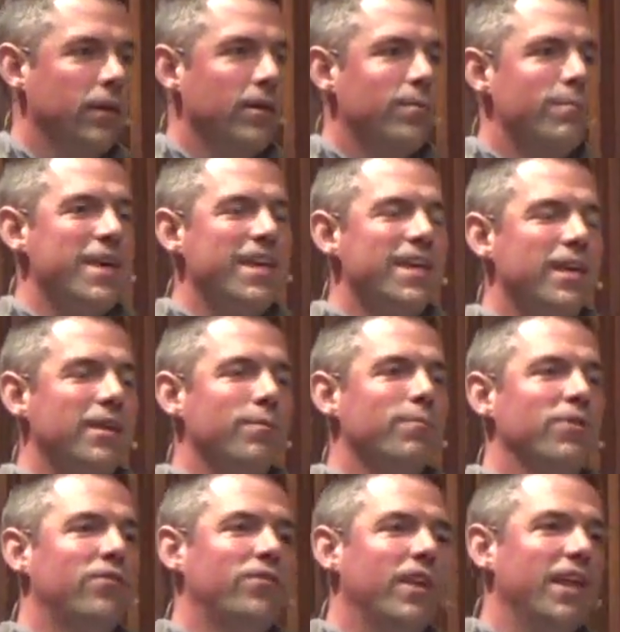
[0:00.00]
Making
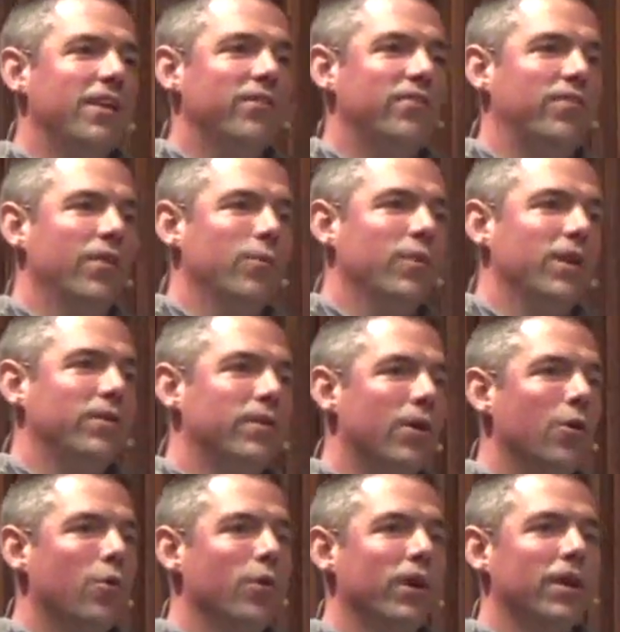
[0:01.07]
mistakes that we
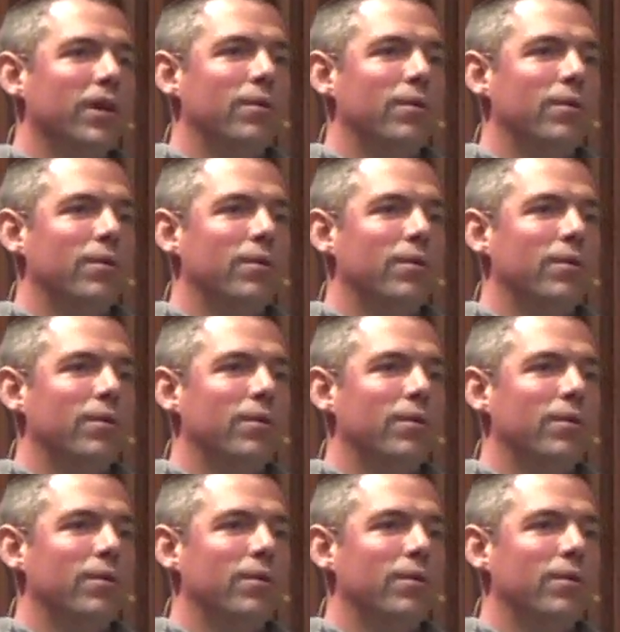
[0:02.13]
know we're going to